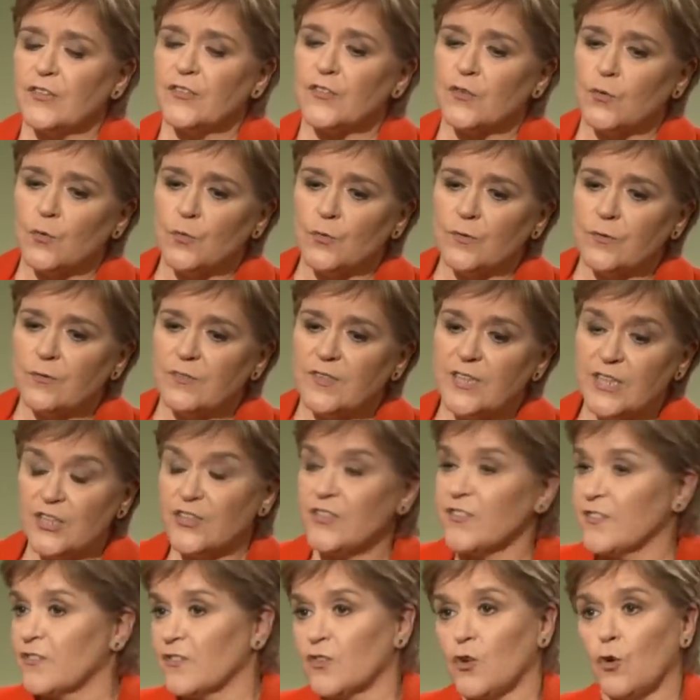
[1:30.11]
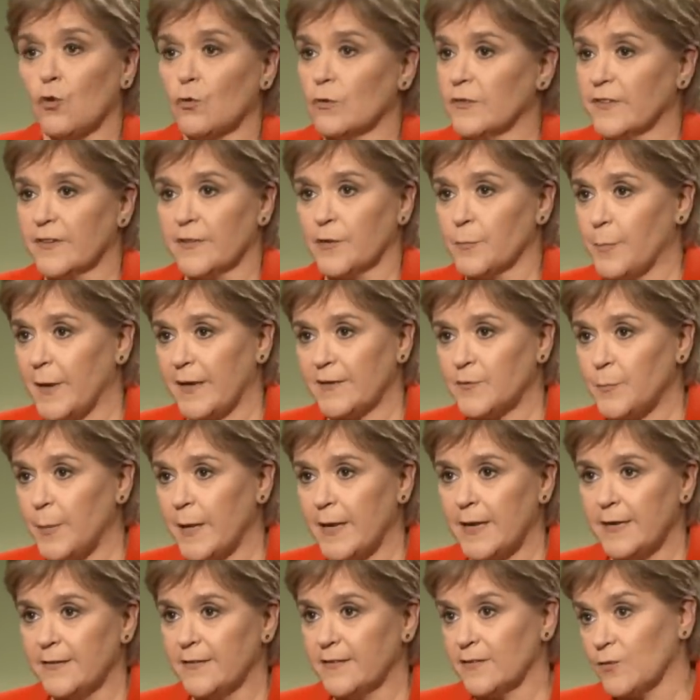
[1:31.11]
So teachers in Scotland are the best
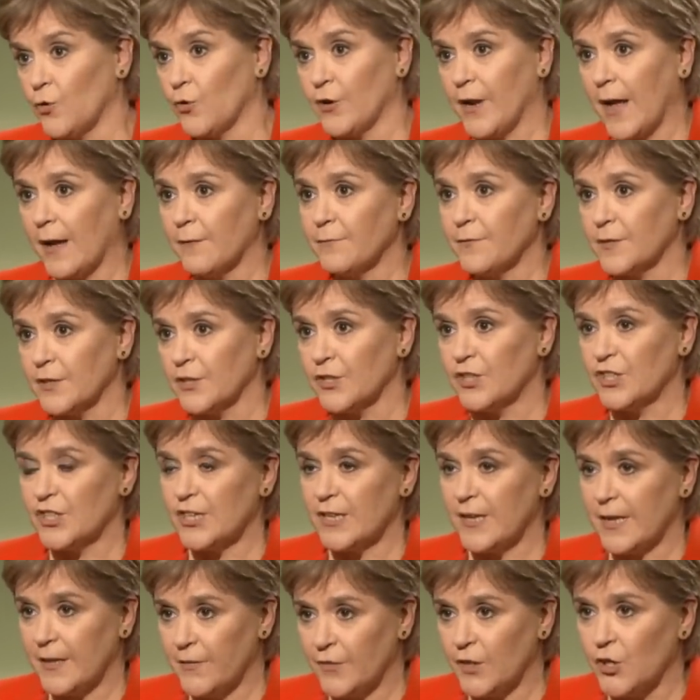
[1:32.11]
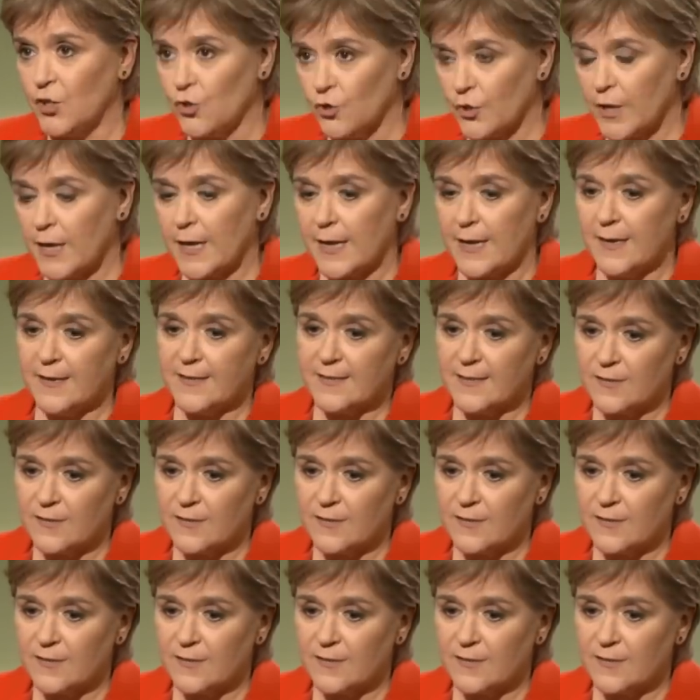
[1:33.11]
paid on average in the UK.